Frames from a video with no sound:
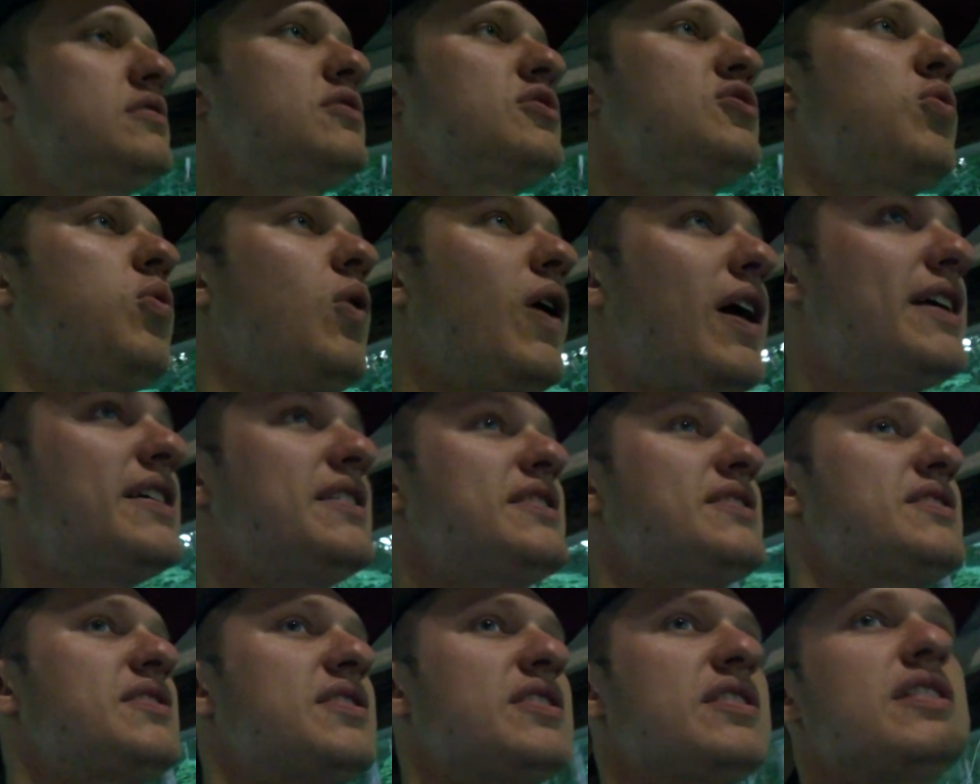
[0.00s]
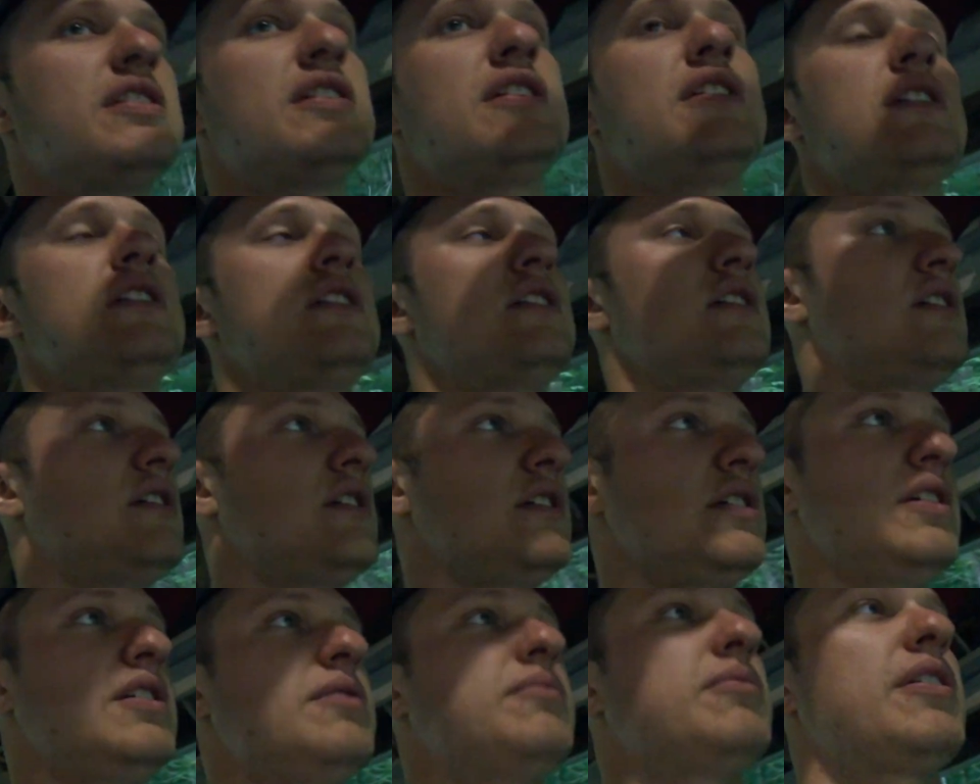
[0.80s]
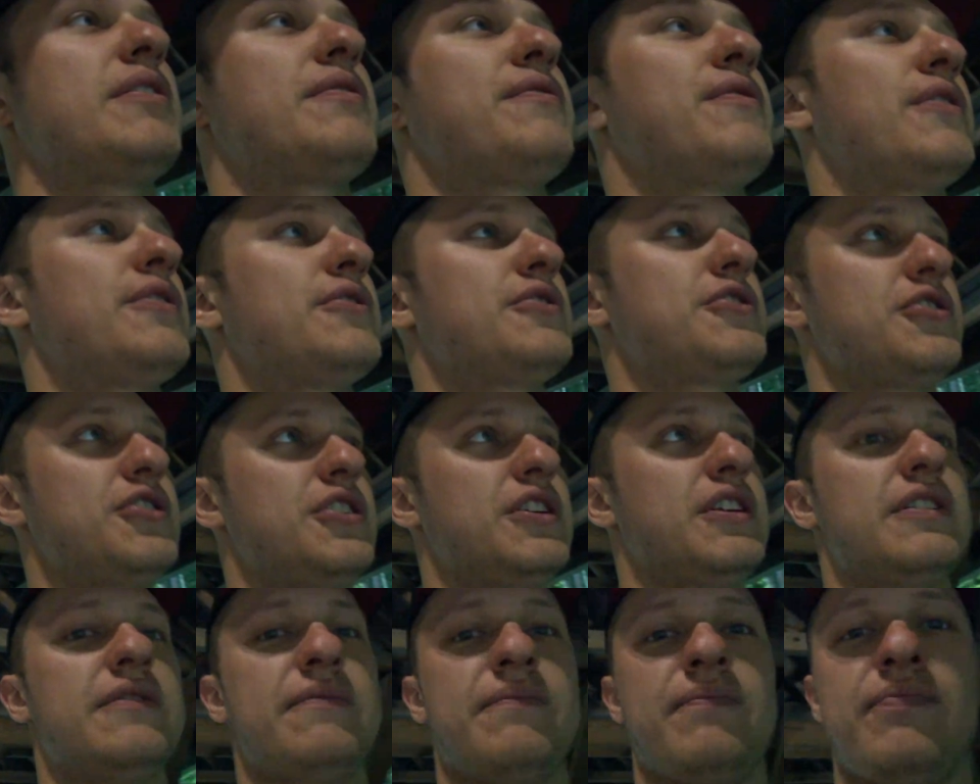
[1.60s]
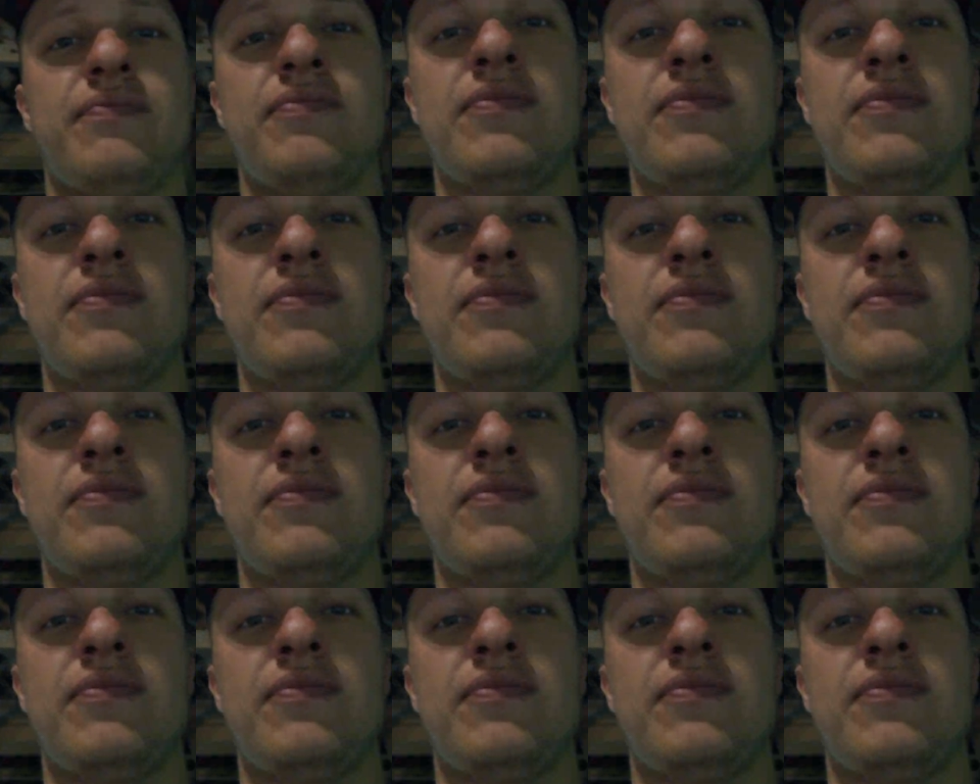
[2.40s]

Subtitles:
twice in my first gen.